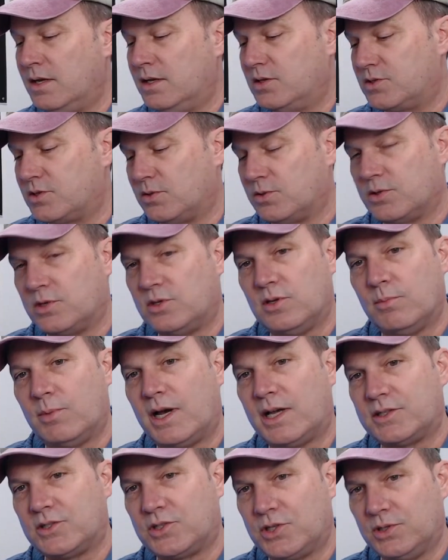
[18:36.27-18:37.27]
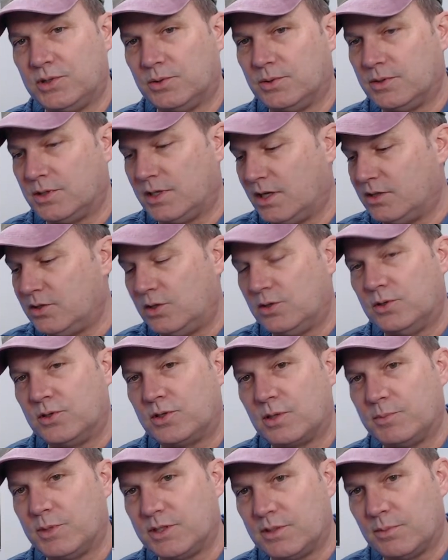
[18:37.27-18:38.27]
So you buy two and you hook
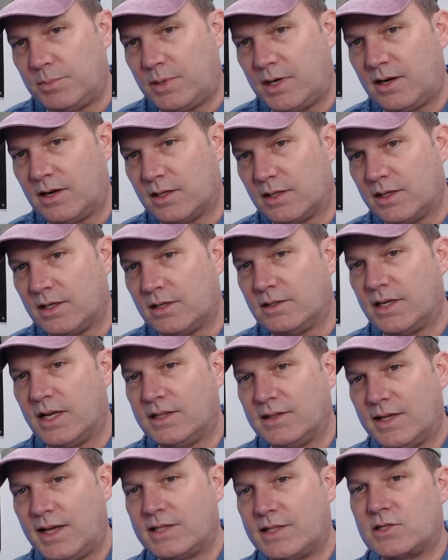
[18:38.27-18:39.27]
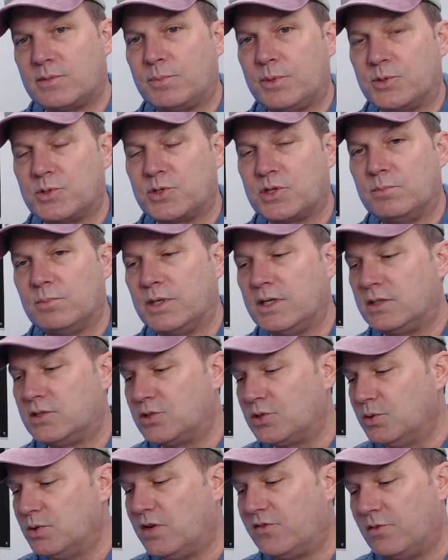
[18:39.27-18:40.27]
them into parallel, and that's supposed to be,
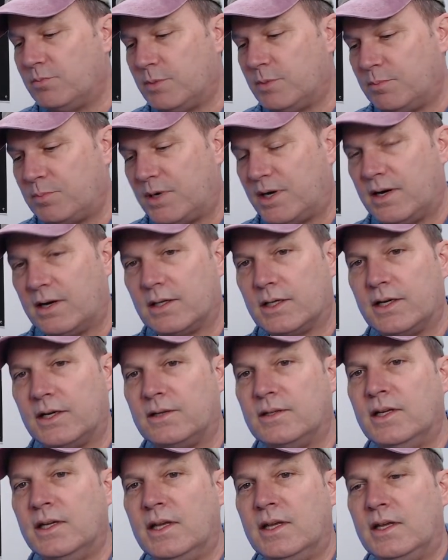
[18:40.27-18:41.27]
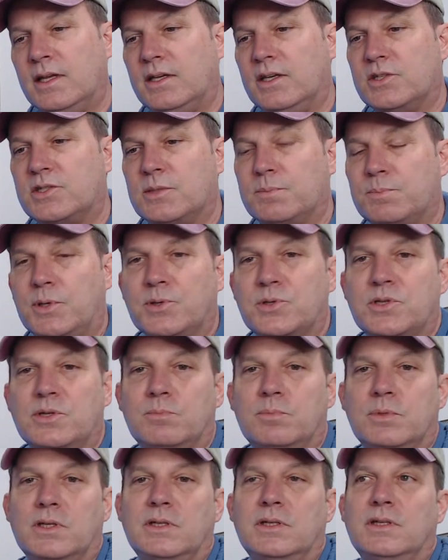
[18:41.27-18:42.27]
two of them in parallel is supposed to
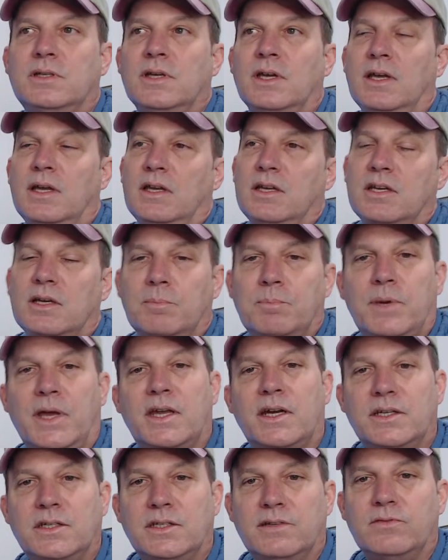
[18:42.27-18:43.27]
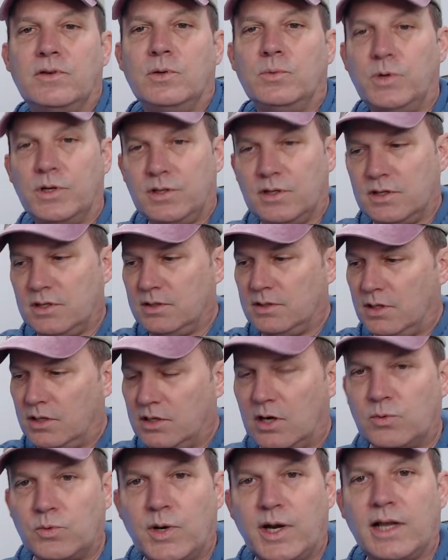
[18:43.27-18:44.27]
be competitive with a
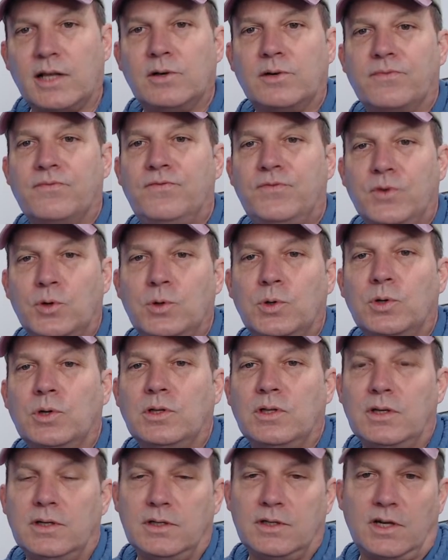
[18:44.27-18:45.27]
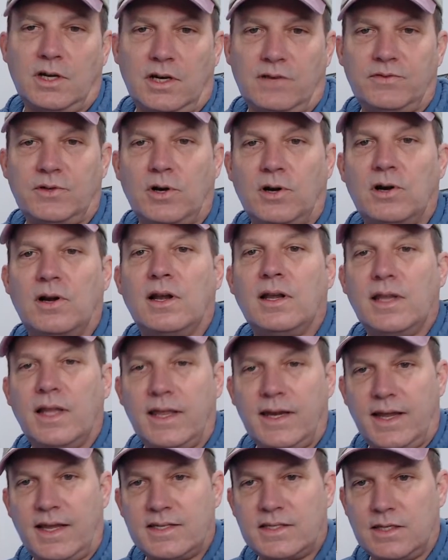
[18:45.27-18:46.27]
regular full golf cart
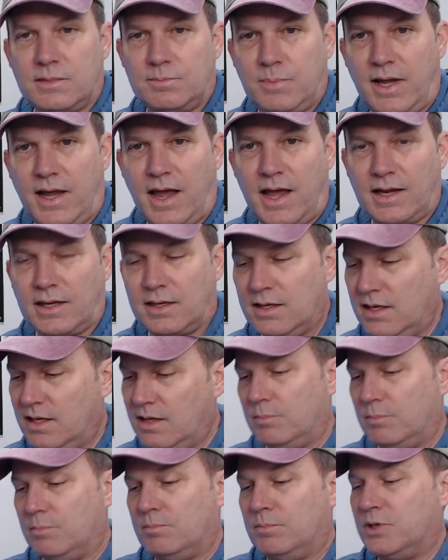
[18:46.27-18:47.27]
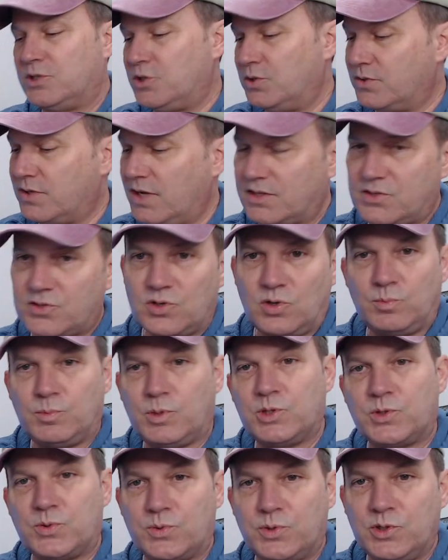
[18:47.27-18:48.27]
lead acid pack. But you got so
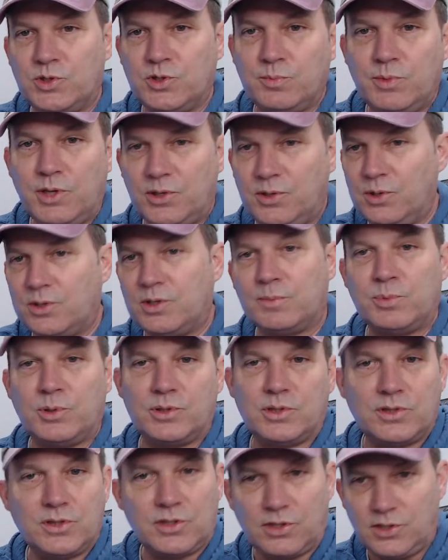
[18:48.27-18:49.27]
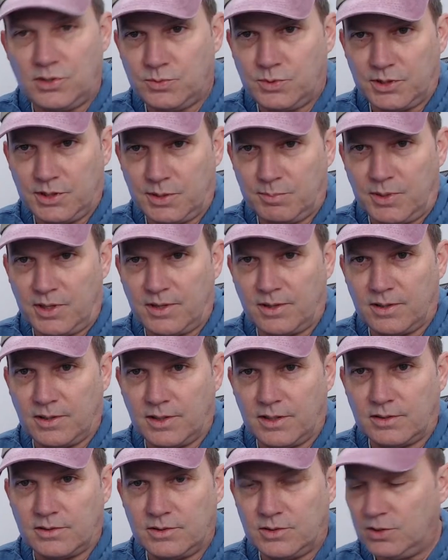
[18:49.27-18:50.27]
much room, you could put a third one in
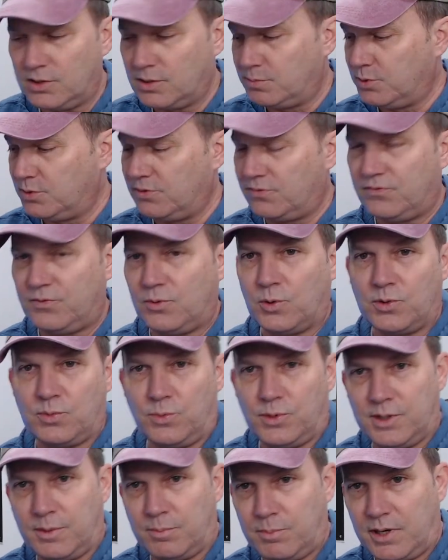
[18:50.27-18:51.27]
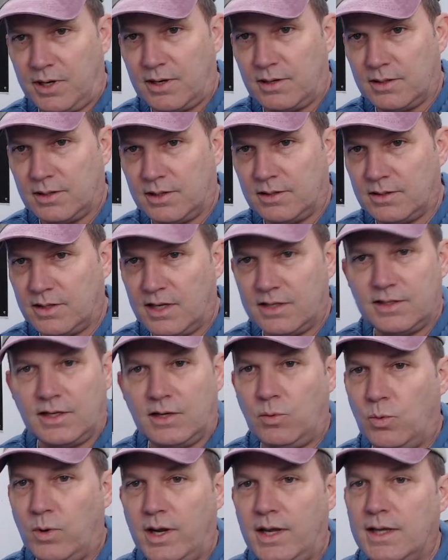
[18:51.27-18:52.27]
parallel. You could put a fourth one in parallel, and they
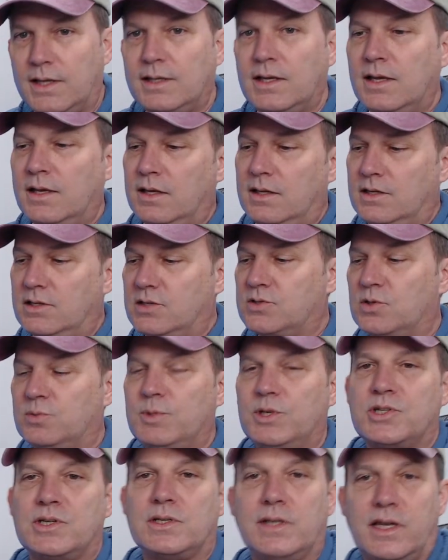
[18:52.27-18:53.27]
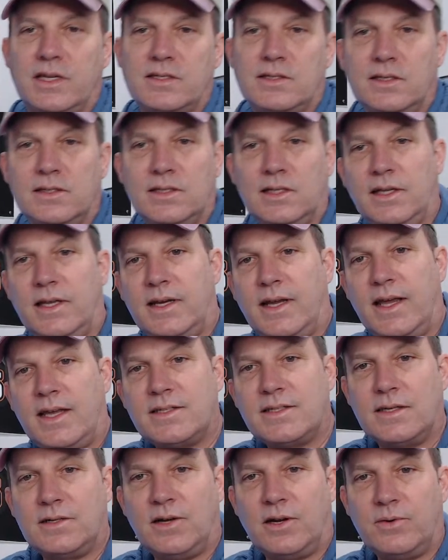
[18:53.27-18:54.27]
weigh so much less than the lead
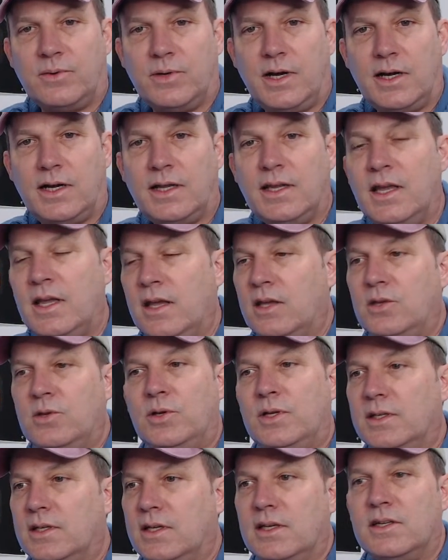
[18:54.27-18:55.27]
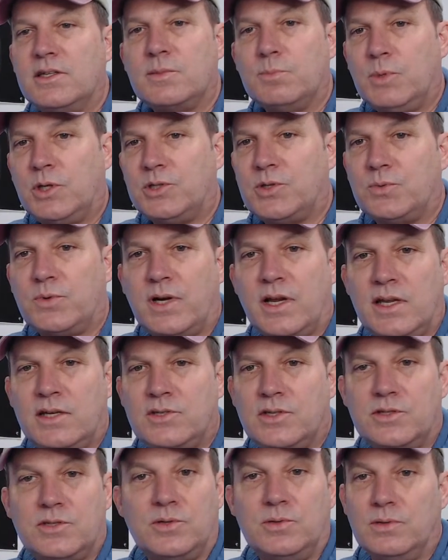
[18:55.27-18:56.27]
acid already, you can get as much
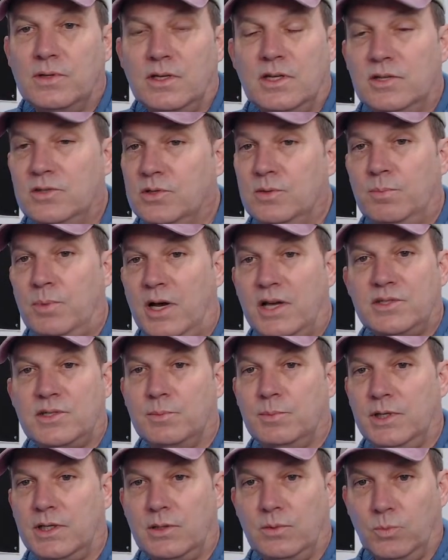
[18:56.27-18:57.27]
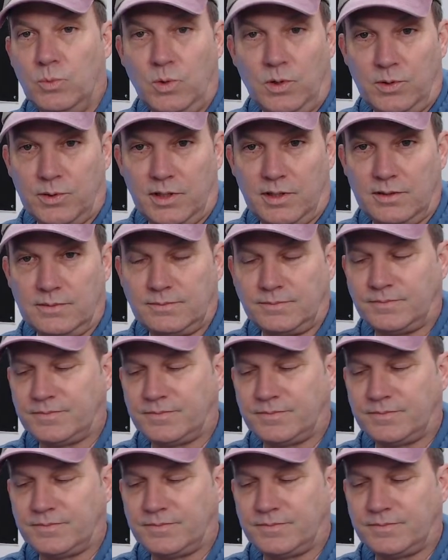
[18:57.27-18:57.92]
range as you possibly wanted.